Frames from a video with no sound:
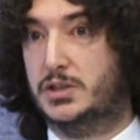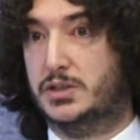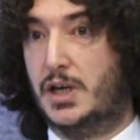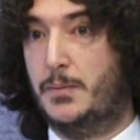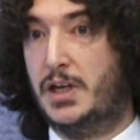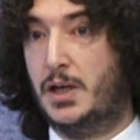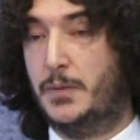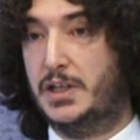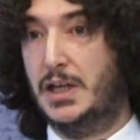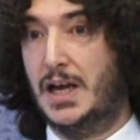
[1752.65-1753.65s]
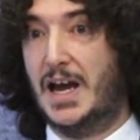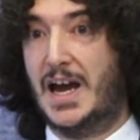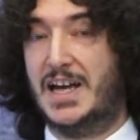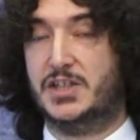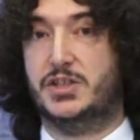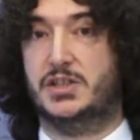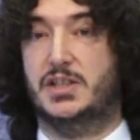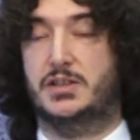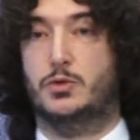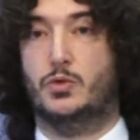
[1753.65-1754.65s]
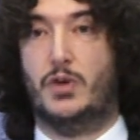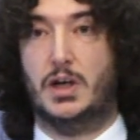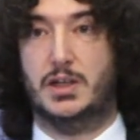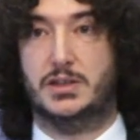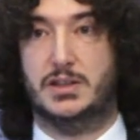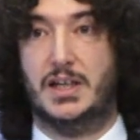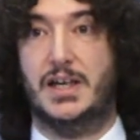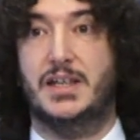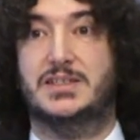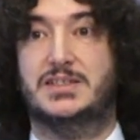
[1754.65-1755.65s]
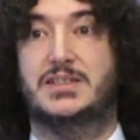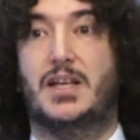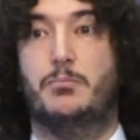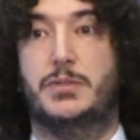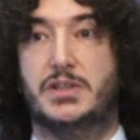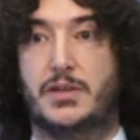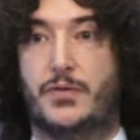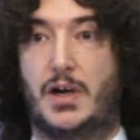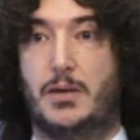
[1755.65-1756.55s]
Even if the following phrase is uttered only once within every company,